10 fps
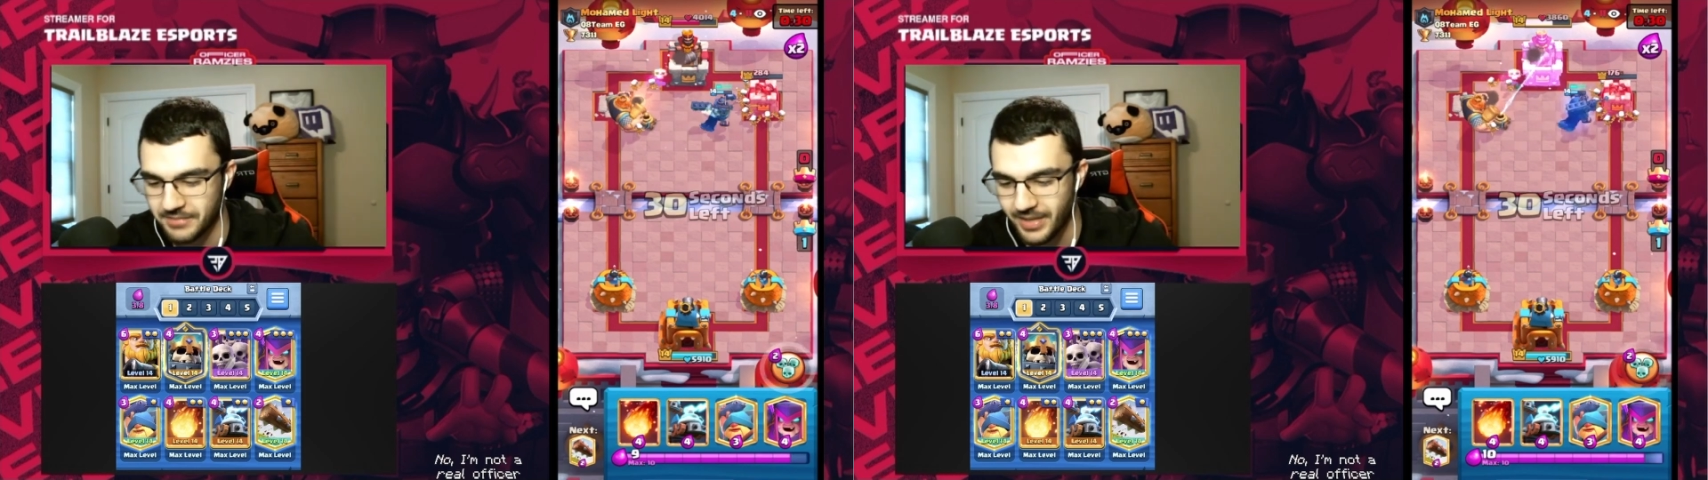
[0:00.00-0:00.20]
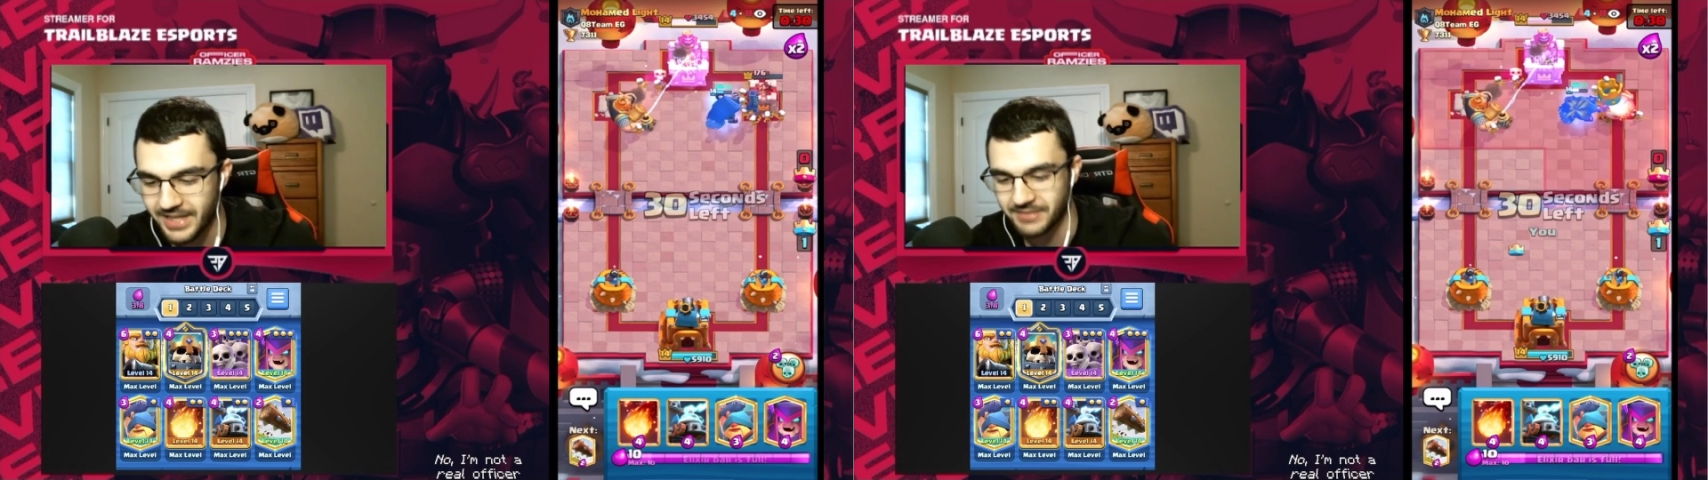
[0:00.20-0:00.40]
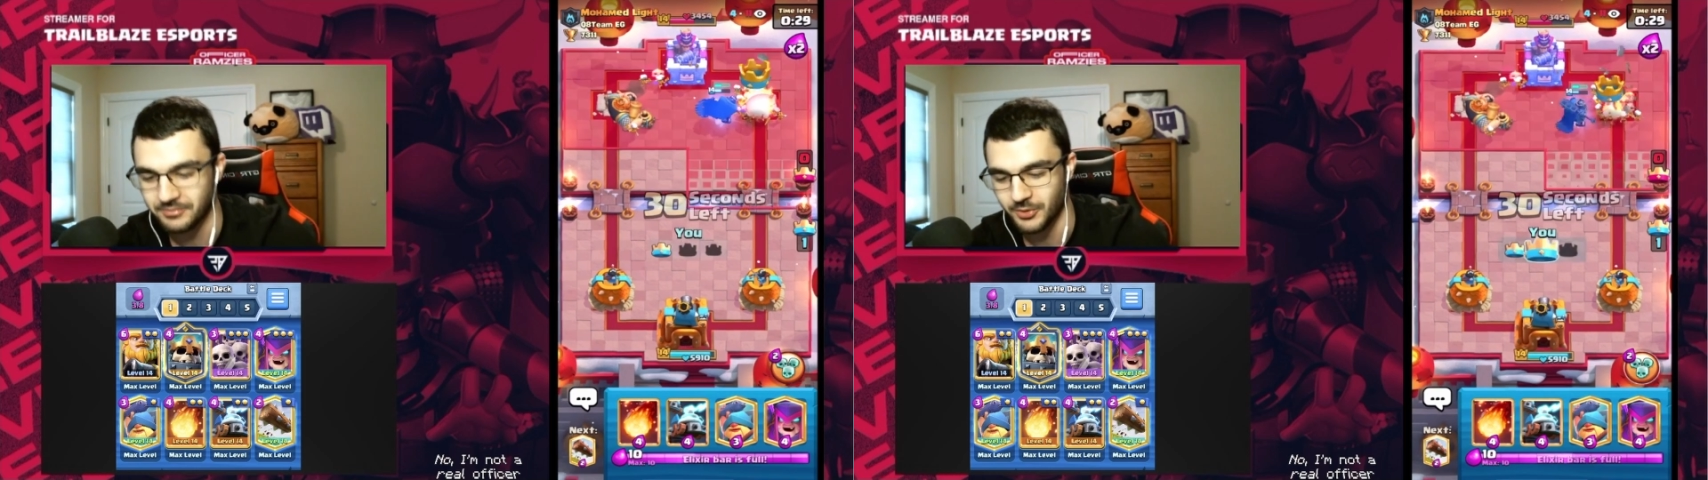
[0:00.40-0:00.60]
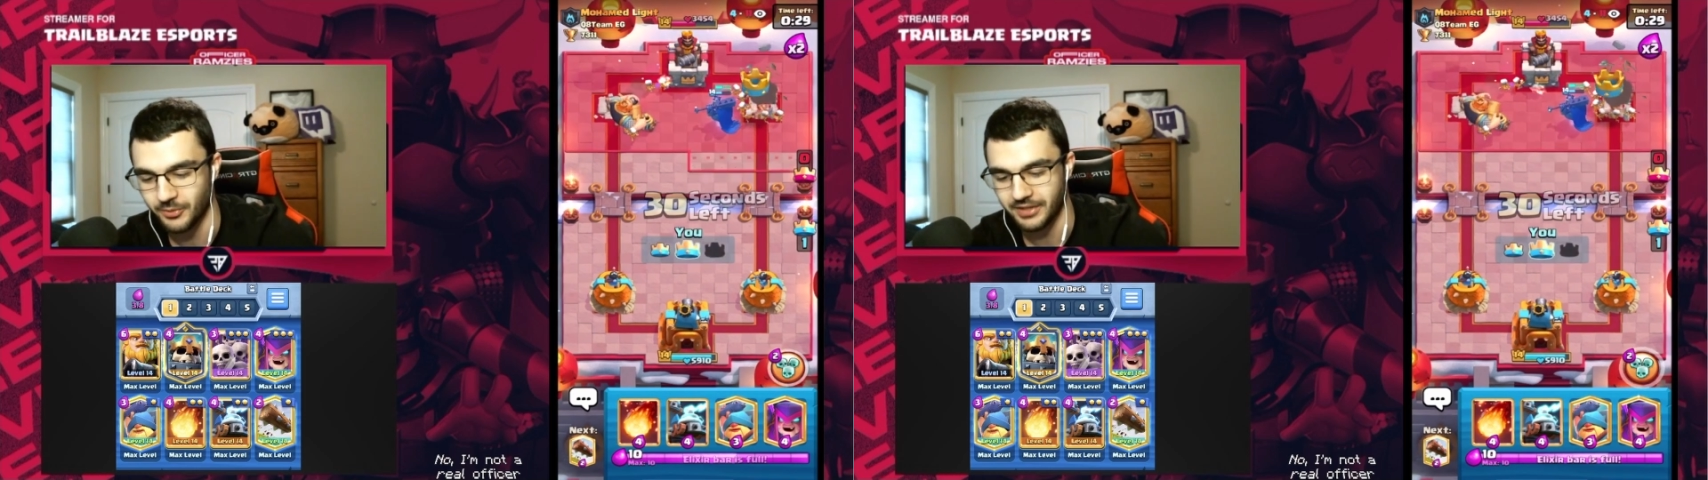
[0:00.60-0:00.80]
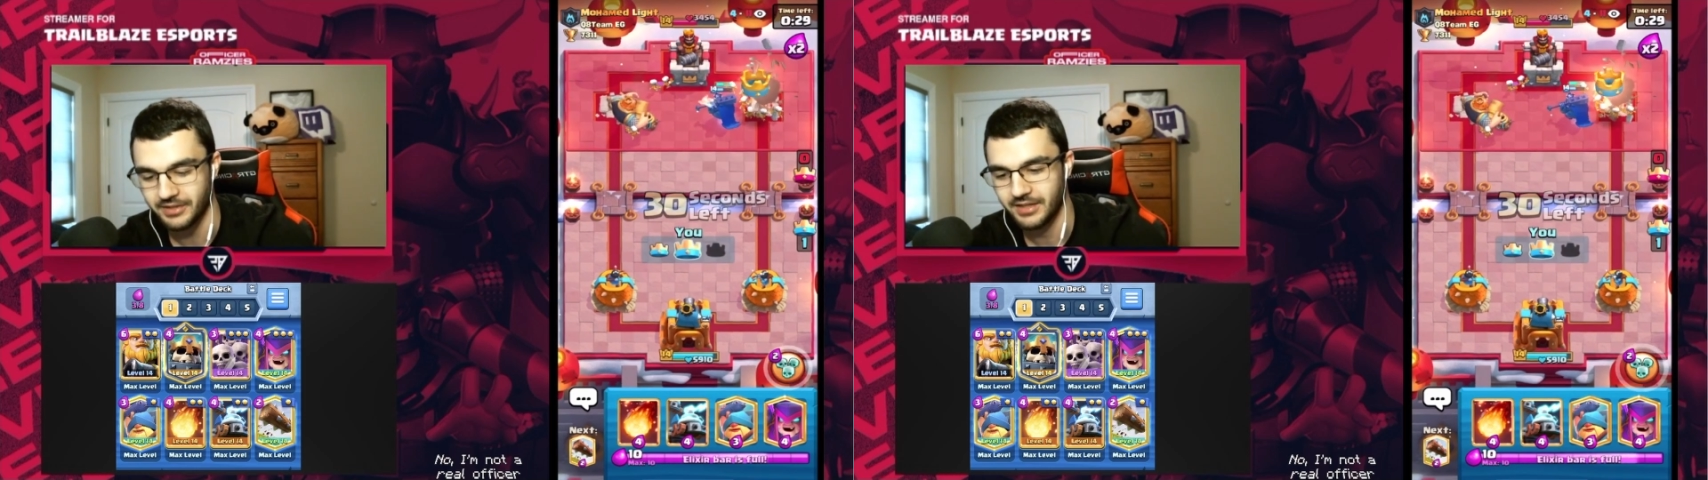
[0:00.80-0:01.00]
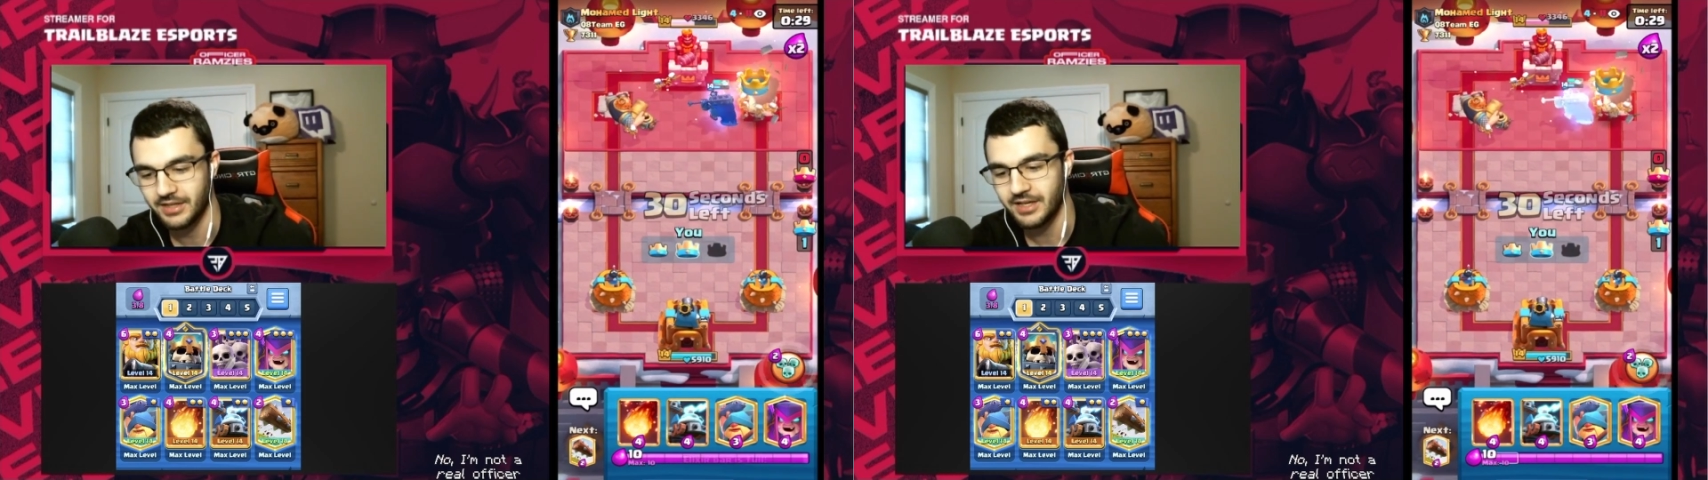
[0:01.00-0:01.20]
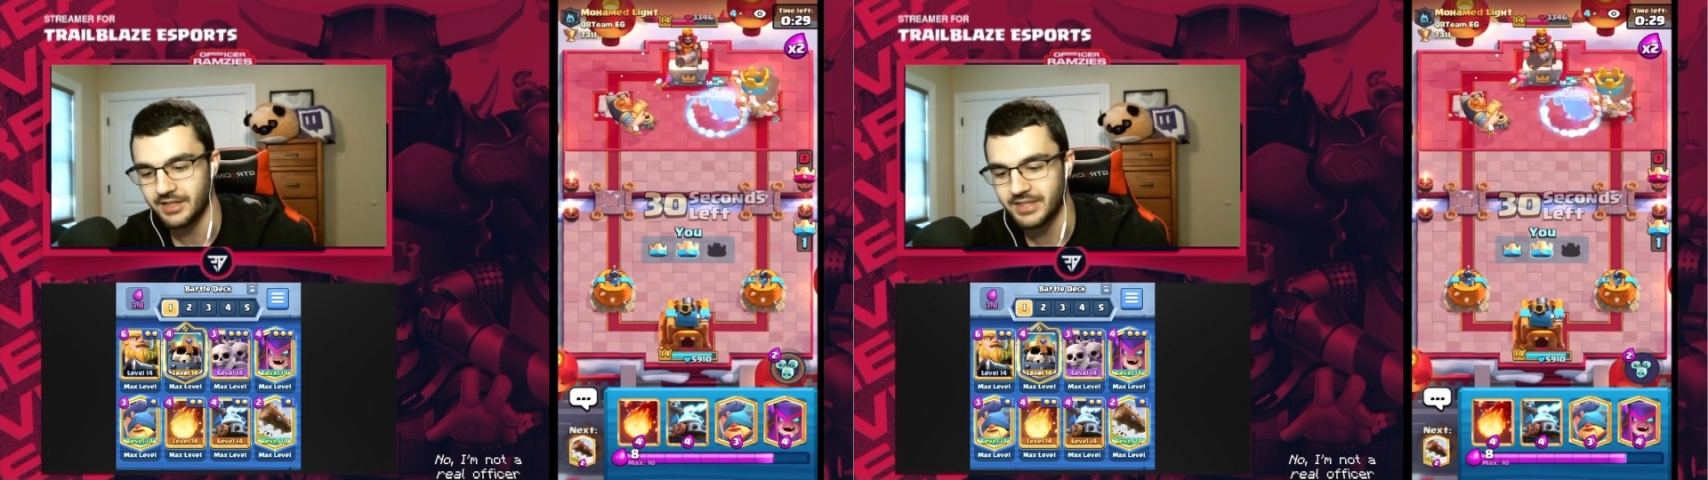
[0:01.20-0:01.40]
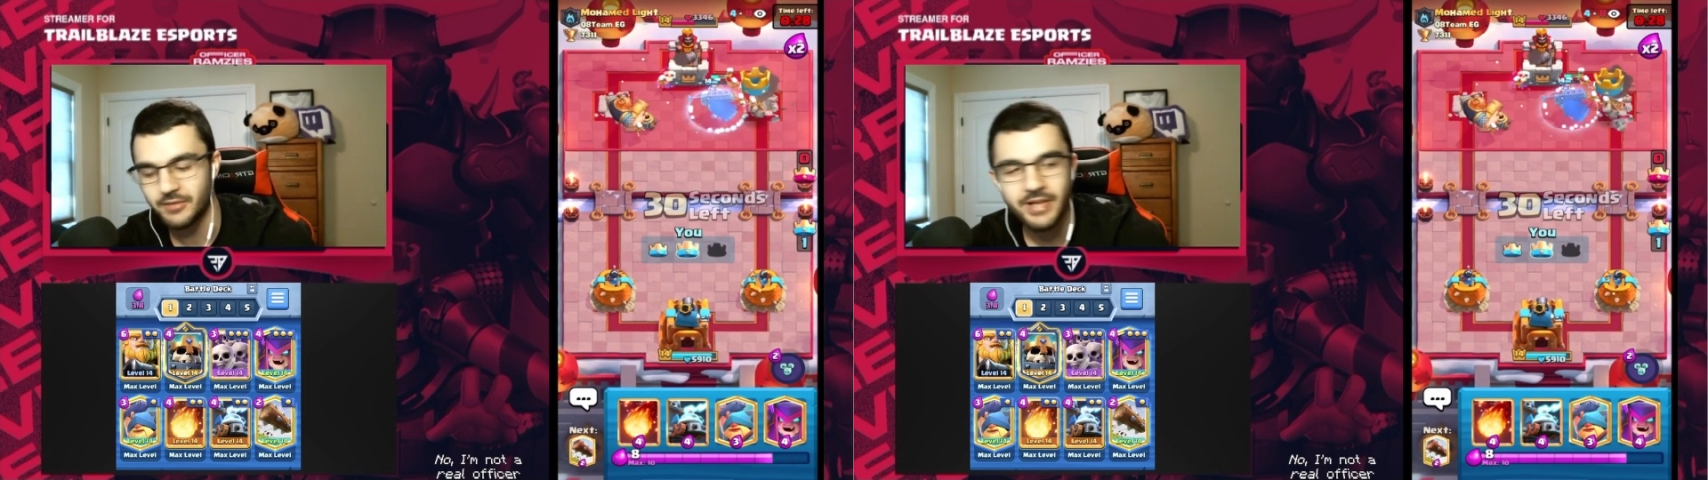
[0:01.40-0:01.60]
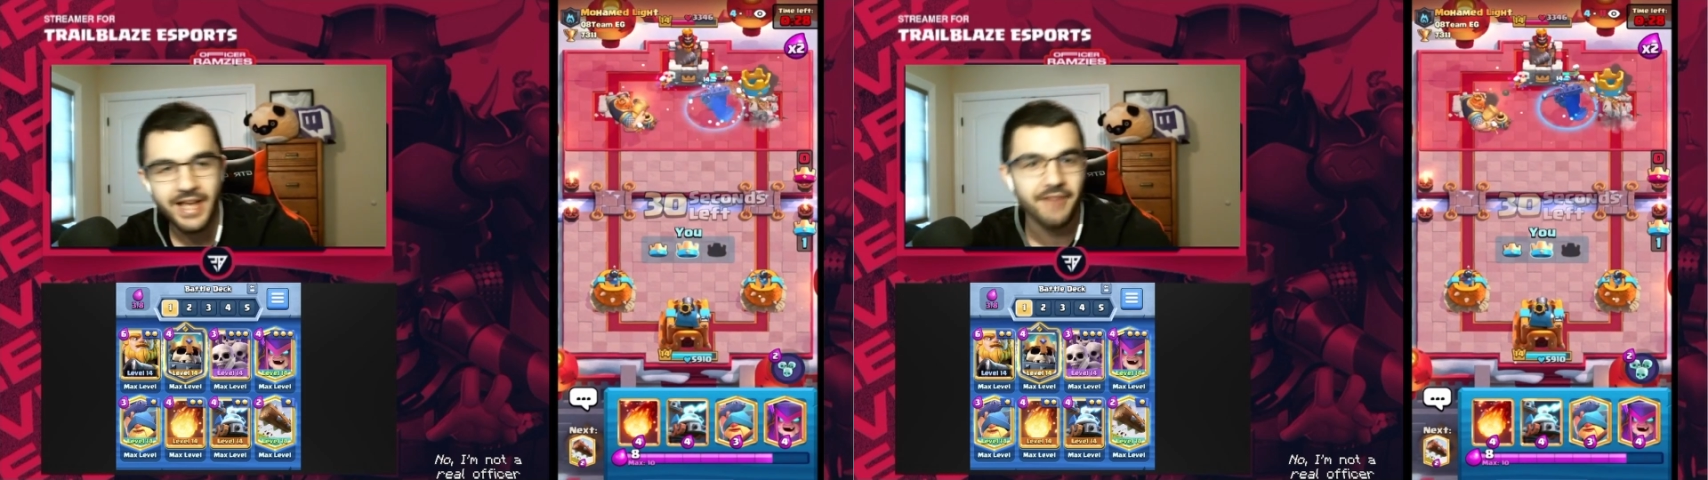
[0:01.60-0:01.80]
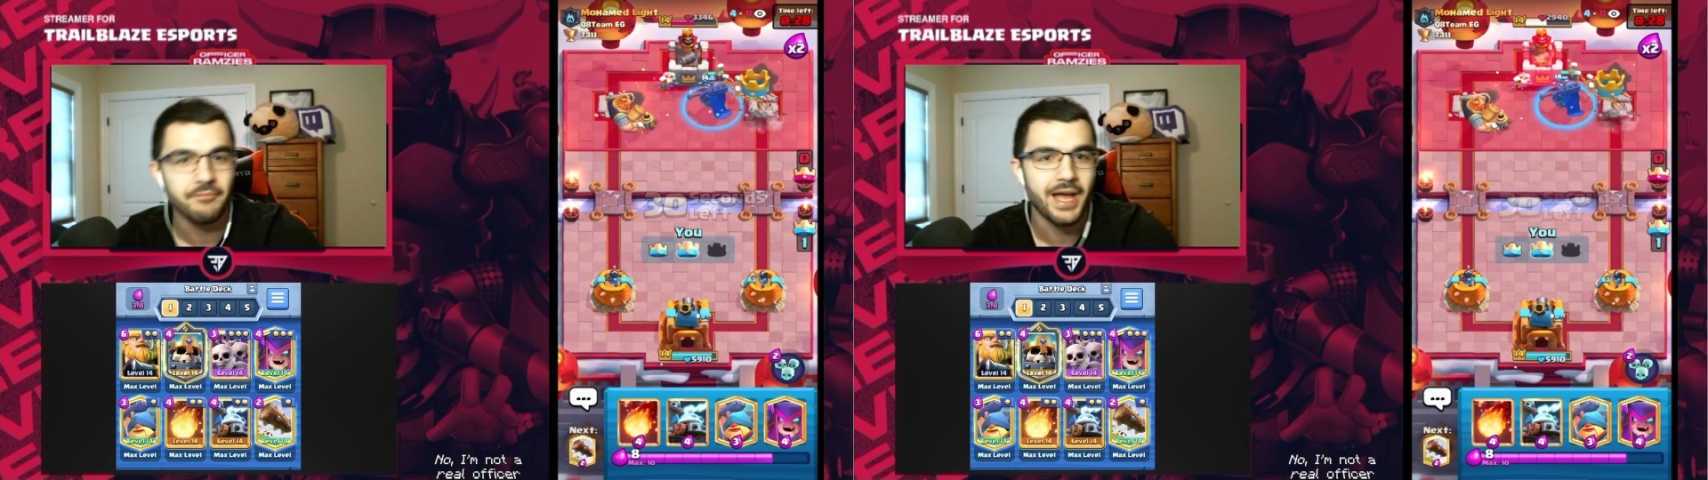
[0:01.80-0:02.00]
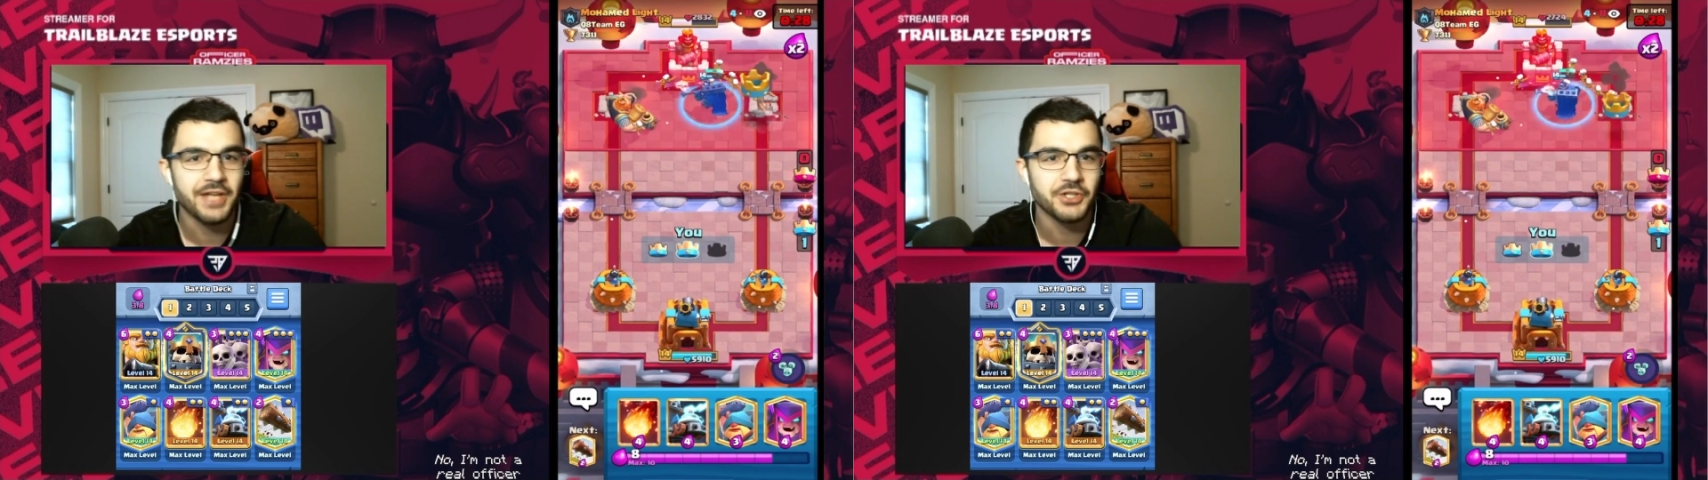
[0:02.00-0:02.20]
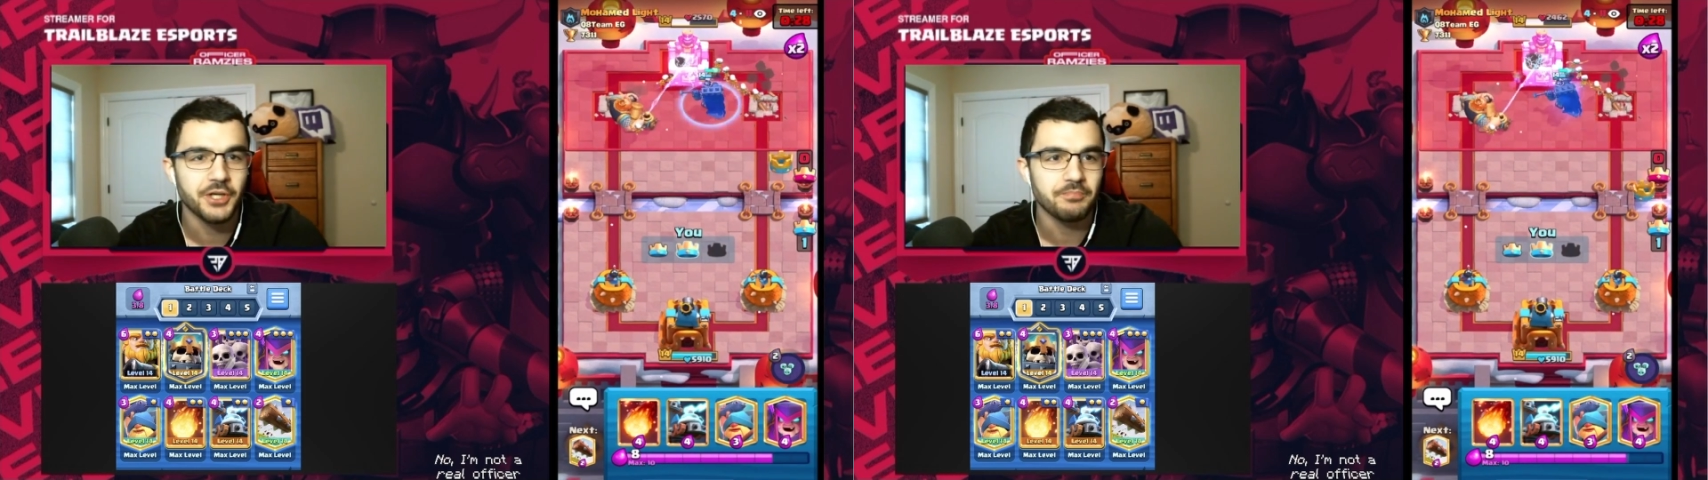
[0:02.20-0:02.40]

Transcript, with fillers: making him quit. Did we have matchup?